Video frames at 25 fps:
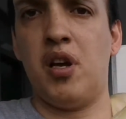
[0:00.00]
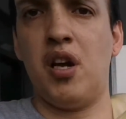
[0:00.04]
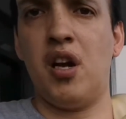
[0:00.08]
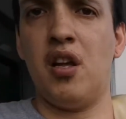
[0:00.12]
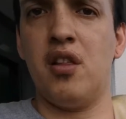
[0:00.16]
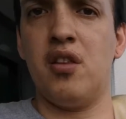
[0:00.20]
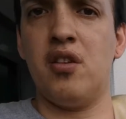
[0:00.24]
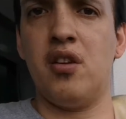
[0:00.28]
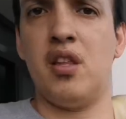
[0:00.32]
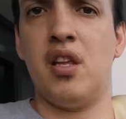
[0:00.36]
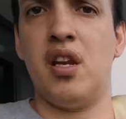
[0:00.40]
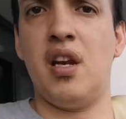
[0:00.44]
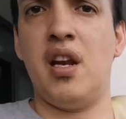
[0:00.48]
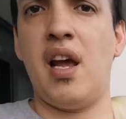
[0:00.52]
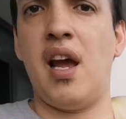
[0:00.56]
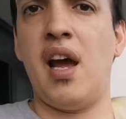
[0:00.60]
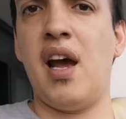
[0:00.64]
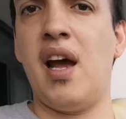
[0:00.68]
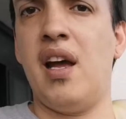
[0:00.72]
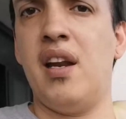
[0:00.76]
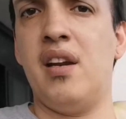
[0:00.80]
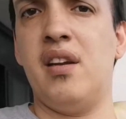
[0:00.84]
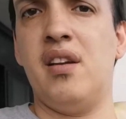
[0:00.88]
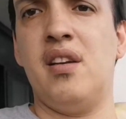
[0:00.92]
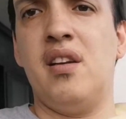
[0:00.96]
But other than
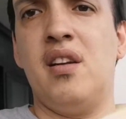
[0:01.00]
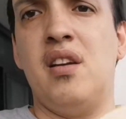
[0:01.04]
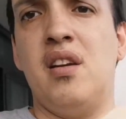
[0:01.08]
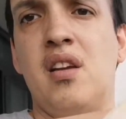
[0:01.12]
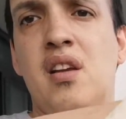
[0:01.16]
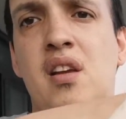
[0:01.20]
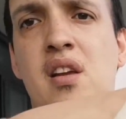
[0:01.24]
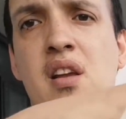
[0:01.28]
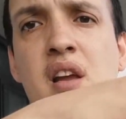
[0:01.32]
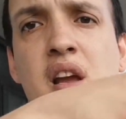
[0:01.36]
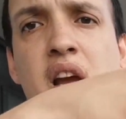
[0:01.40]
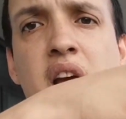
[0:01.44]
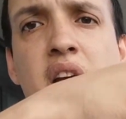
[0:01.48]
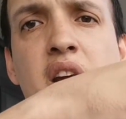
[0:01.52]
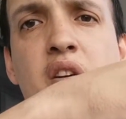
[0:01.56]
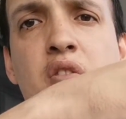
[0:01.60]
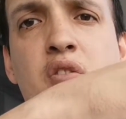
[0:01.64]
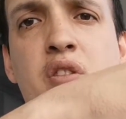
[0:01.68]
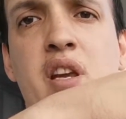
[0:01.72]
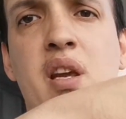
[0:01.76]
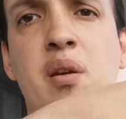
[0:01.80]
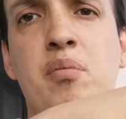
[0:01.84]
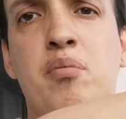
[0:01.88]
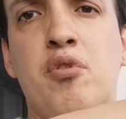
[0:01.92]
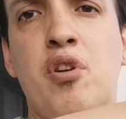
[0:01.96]
that, I
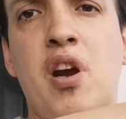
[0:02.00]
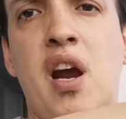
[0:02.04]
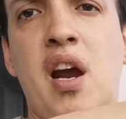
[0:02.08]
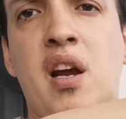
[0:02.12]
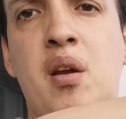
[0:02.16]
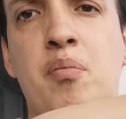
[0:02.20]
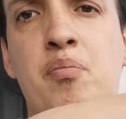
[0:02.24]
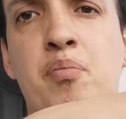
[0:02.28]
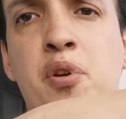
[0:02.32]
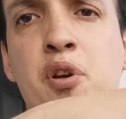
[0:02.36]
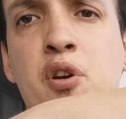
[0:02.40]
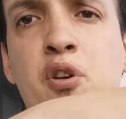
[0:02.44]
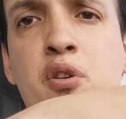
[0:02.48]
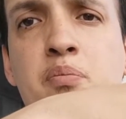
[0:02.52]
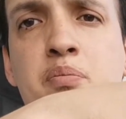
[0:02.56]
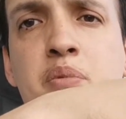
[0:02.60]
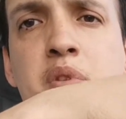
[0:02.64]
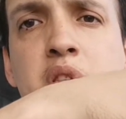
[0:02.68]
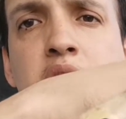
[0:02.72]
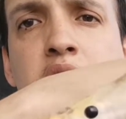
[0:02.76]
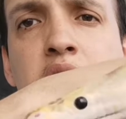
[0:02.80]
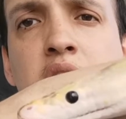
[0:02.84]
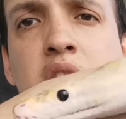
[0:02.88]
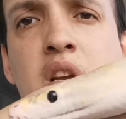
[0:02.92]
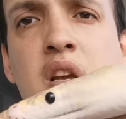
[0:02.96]
don't keep track of poops.